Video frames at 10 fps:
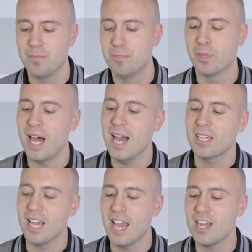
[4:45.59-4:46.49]

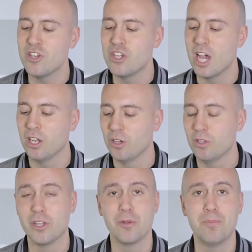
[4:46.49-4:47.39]
black and yellow
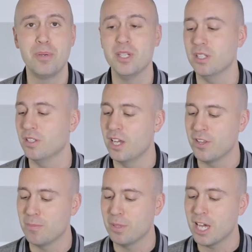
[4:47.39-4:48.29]
little pill. And
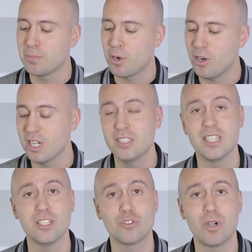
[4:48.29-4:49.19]
at the black part, it
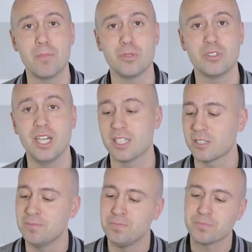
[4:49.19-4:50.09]
says Crep Protect.
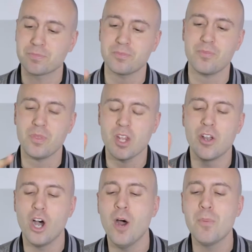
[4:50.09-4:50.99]
On
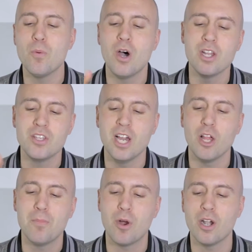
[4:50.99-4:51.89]
the upper one, the
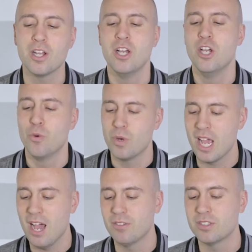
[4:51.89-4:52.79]
yellow part, we
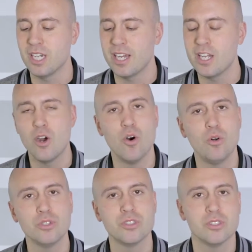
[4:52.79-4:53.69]
have tiny
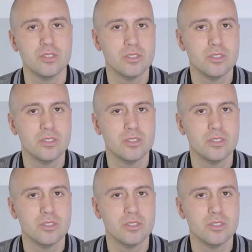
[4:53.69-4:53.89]
holes.